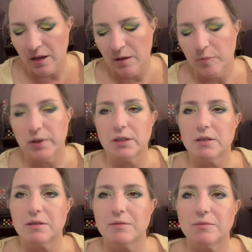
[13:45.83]

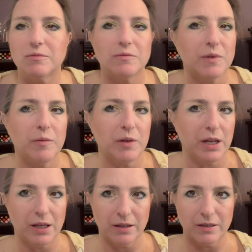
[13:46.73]
but I'm
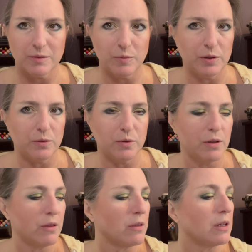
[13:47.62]
liking this blue
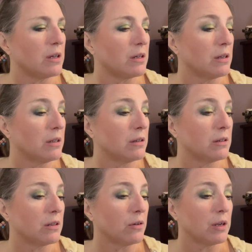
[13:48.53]
with the
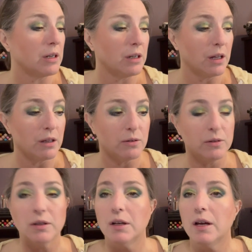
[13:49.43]
green and yellow.
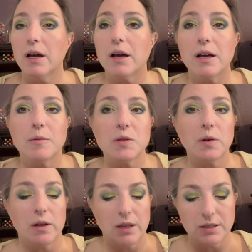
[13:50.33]
So
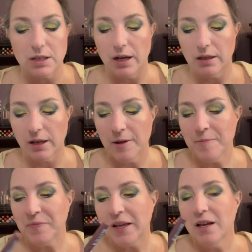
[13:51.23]
anyway, that's the eye look.
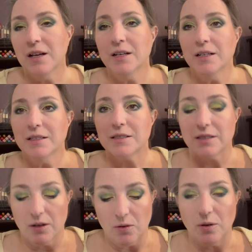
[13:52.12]

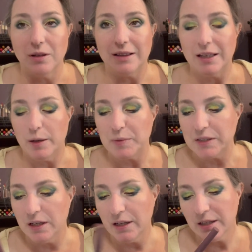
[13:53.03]
So lips.
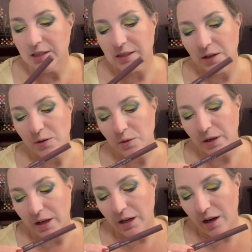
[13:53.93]
So
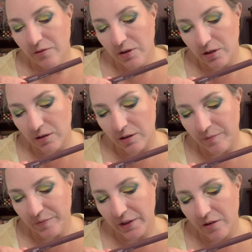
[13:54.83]
Covergirl
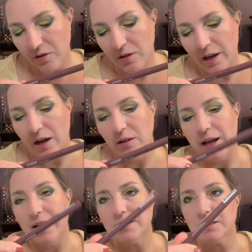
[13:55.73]

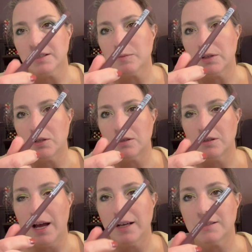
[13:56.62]
Outlast
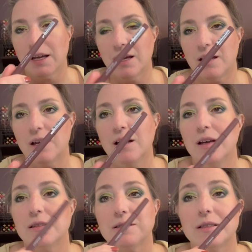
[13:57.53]

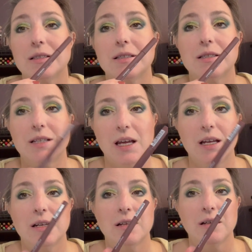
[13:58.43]
this is a
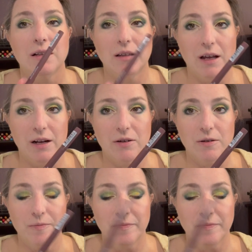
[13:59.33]
stain liner,